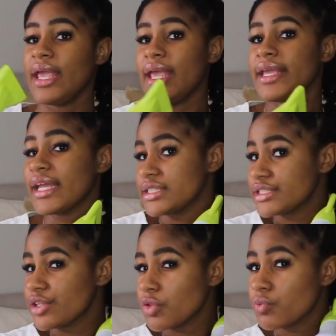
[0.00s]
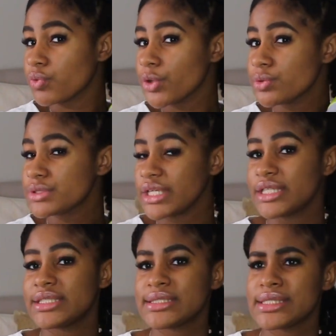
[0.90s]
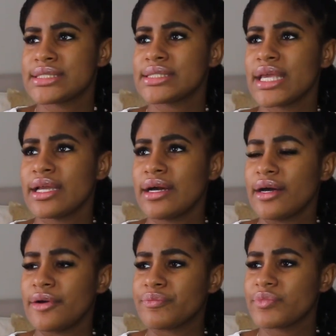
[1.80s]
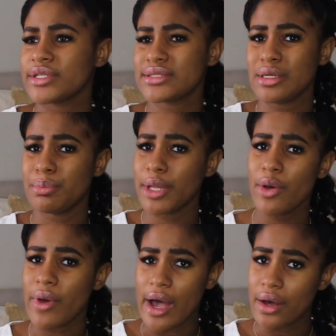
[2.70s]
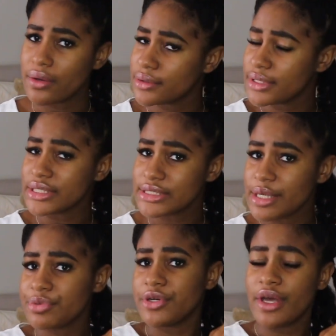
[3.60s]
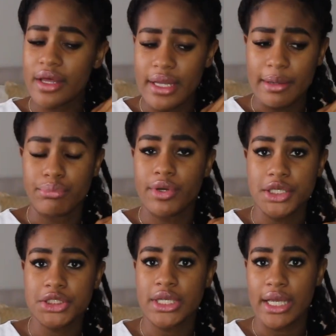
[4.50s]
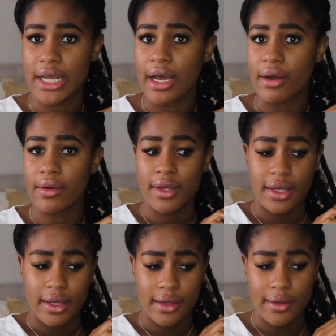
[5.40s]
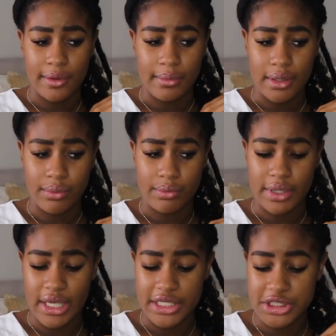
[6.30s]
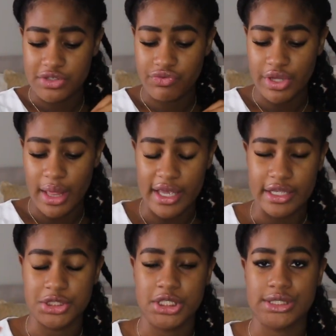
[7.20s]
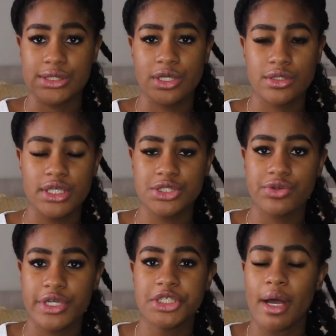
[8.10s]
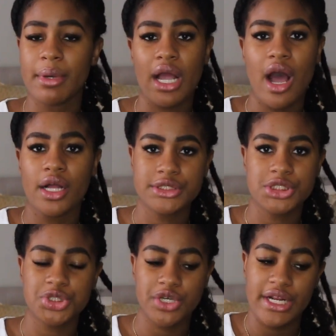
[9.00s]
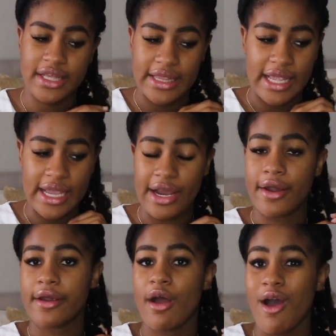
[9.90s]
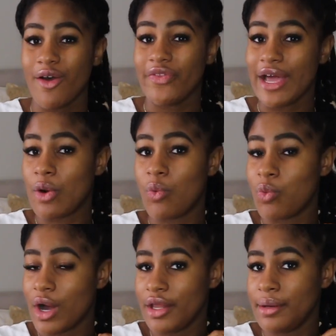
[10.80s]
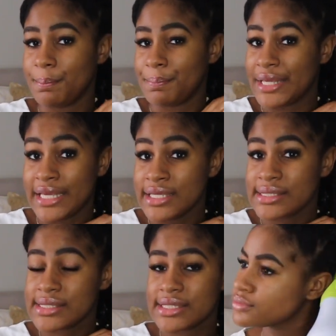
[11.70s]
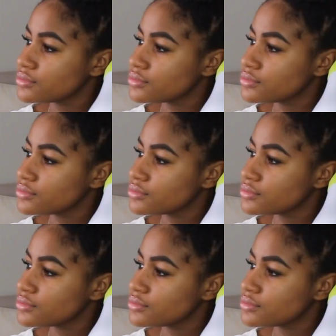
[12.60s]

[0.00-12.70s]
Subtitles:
It gets to the root. It's like a blowout, except you're not like brushing it out. I just feel like it just does a great job of concentrating the air on that one piece.